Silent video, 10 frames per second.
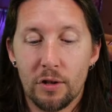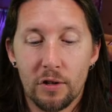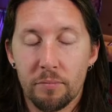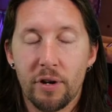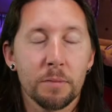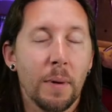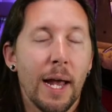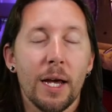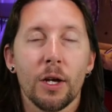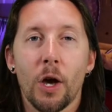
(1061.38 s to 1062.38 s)
just press
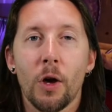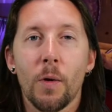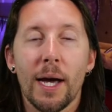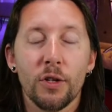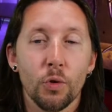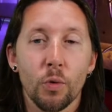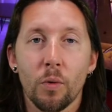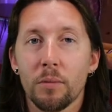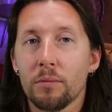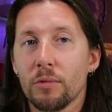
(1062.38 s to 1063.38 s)
play and go, and
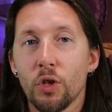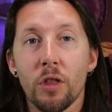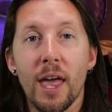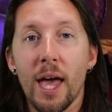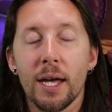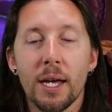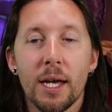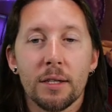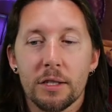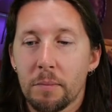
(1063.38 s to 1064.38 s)
you're there.
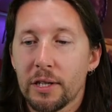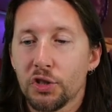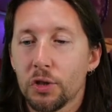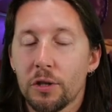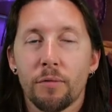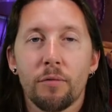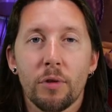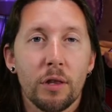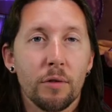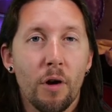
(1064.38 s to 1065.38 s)
Just make sure
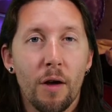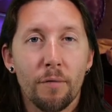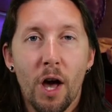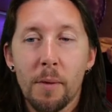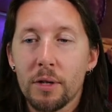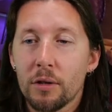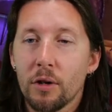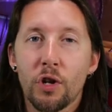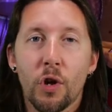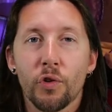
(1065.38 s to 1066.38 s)
in the right
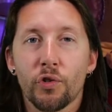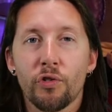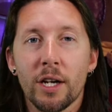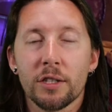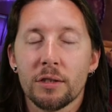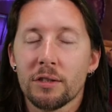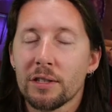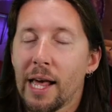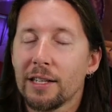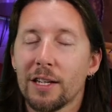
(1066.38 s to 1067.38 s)
environment, no distractions,
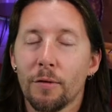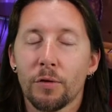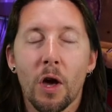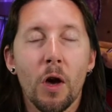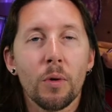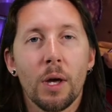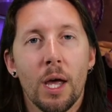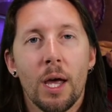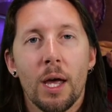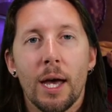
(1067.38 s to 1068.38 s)
let yourself go.
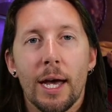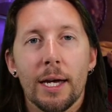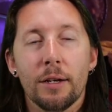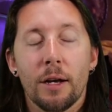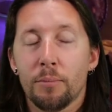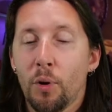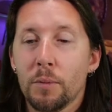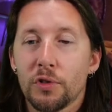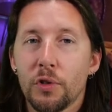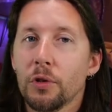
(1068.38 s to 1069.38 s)
And I
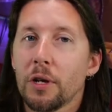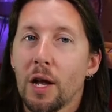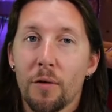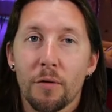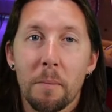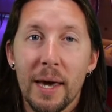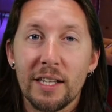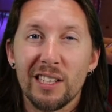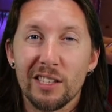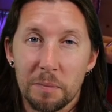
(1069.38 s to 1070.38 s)
promise you, you're going to have an
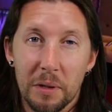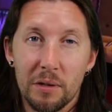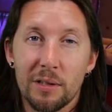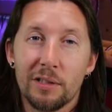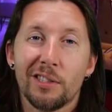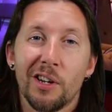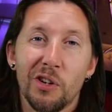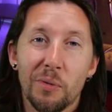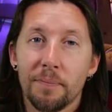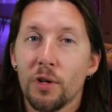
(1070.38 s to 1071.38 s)
amazing experience.
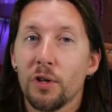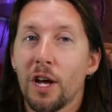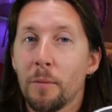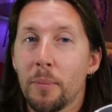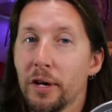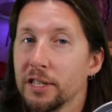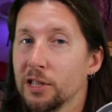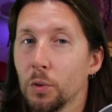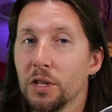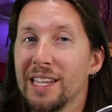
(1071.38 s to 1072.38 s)
So you can either
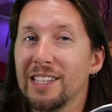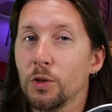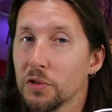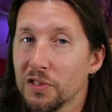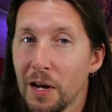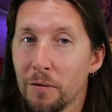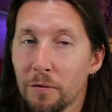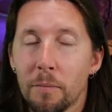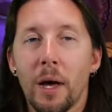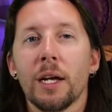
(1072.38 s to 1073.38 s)
purchase one of these yourself
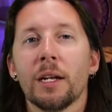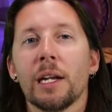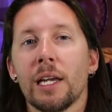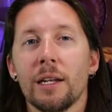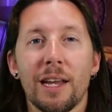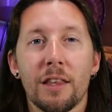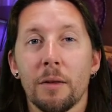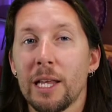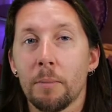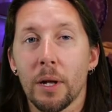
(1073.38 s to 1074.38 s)
by clicking down
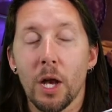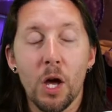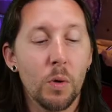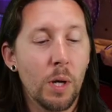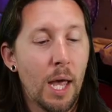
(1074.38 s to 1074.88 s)
the link below,